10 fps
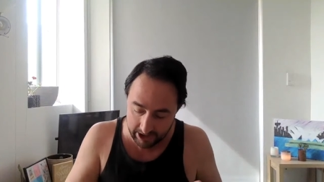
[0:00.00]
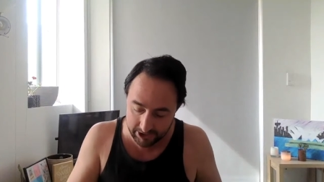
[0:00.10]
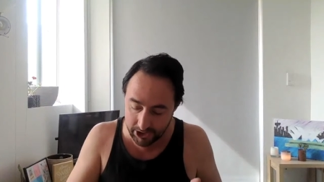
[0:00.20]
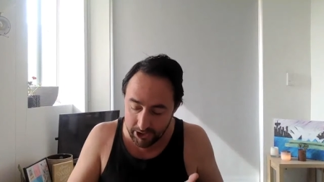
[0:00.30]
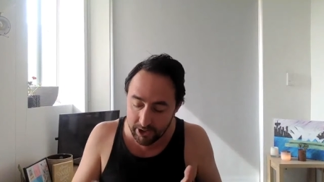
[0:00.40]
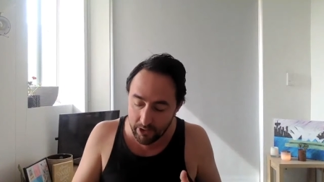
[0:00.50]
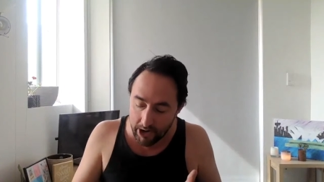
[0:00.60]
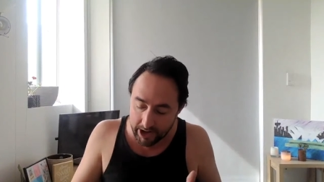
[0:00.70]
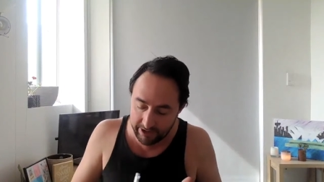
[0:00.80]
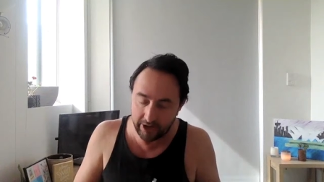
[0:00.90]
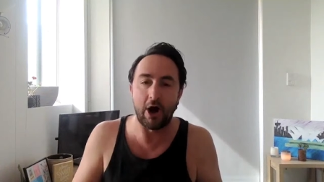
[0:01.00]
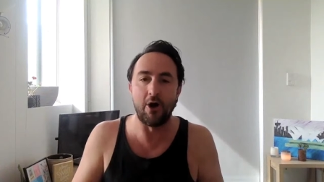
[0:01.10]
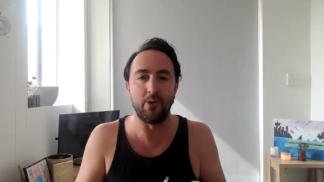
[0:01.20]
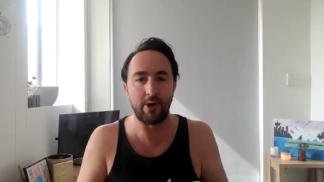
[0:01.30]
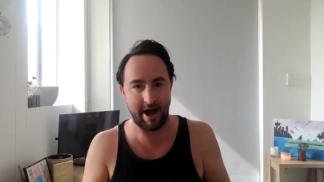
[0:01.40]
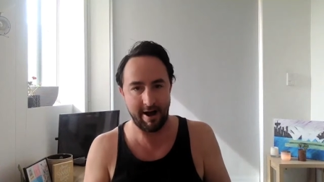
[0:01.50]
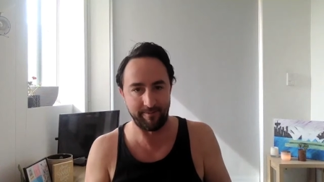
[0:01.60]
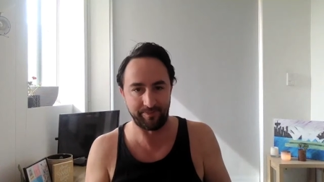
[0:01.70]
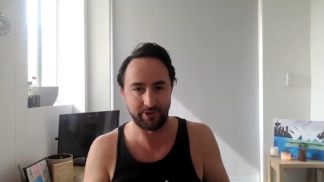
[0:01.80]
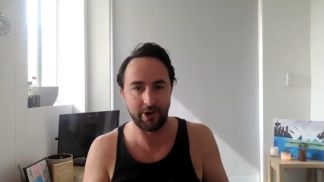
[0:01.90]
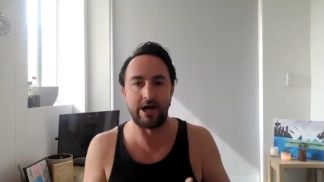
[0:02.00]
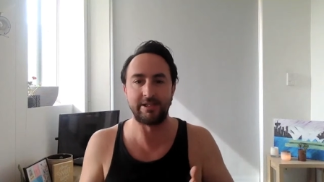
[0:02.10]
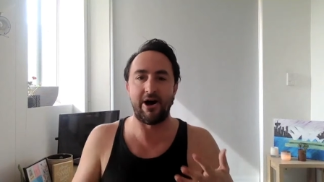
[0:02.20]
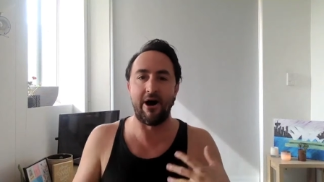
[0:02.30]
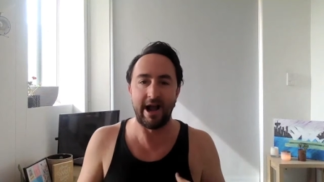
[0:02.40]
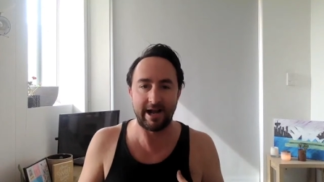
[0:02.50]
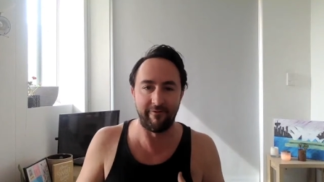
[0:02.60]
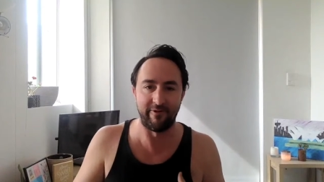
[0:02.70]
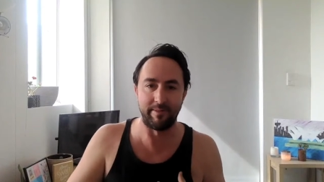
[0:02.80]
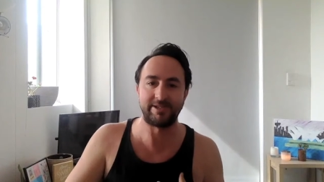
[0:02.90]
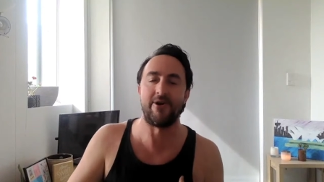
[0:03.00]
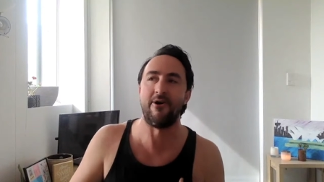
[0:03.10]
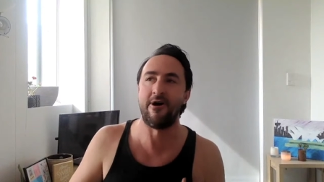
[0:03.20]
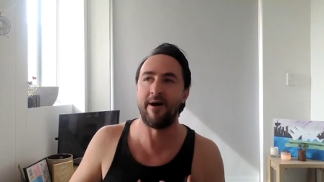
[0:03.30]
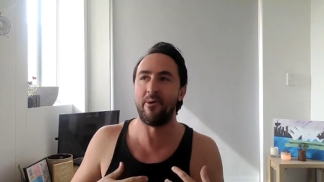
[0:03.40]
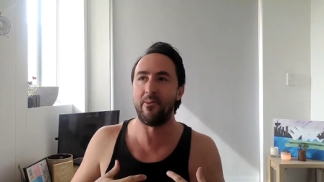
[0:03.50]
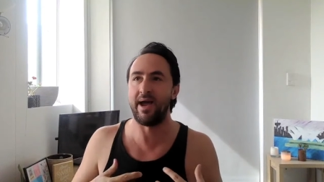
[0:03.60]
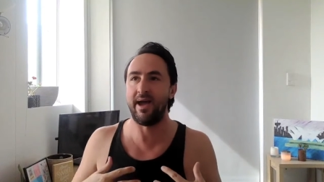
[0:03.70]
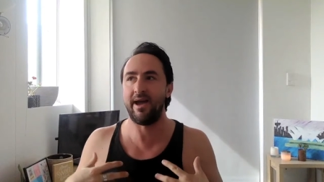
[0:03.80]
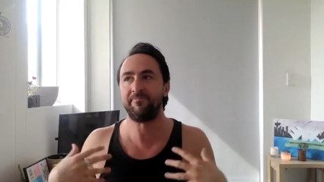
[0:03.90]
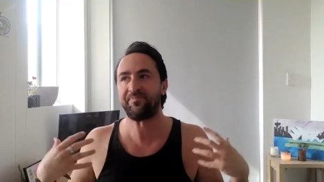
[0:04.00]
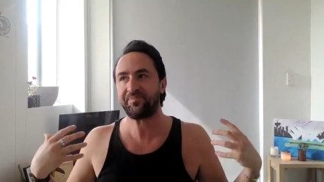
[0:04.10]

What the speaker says: Do the work and the goal will come. Guys, I come from a time where,